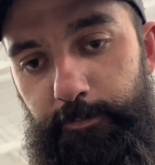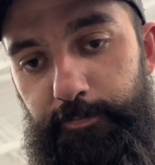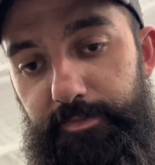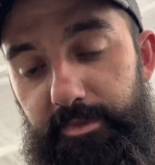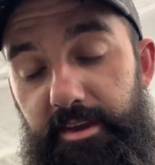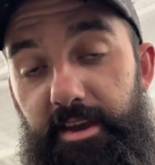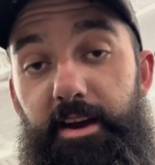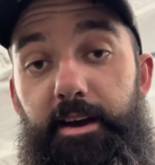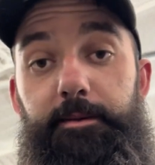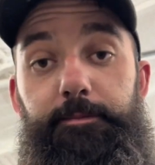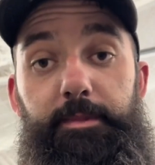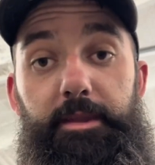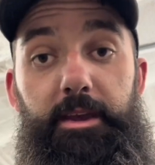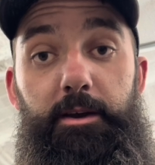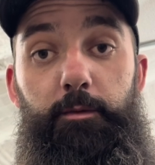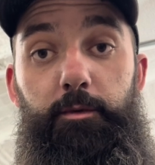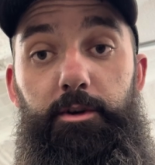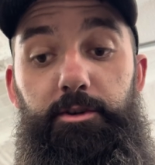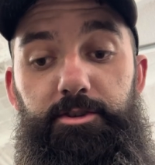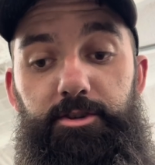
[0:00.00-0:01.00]
Yeah, it
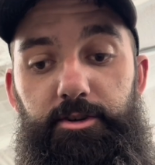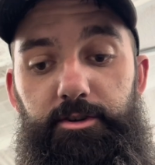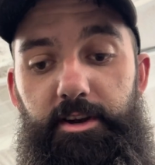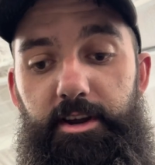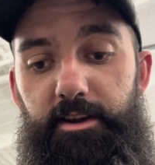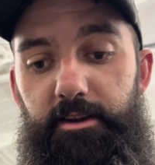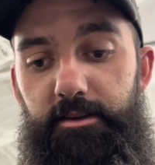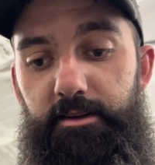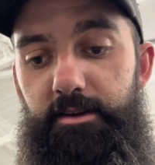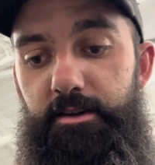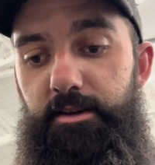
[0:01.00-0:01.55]
works great.